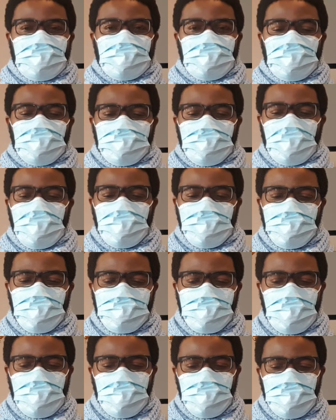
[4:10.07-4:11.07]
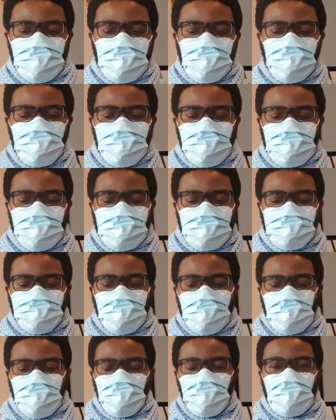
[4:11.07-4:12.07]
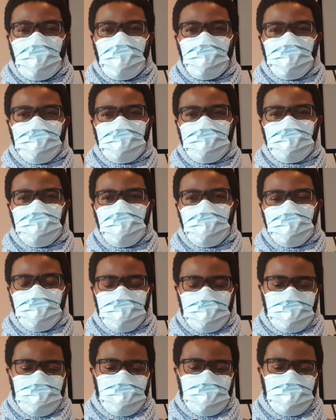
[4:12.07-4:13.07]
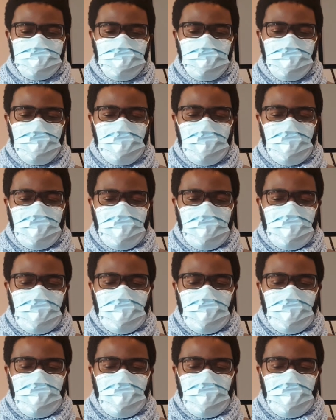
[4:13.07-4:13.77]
So many of you may not know this, but when I was younger,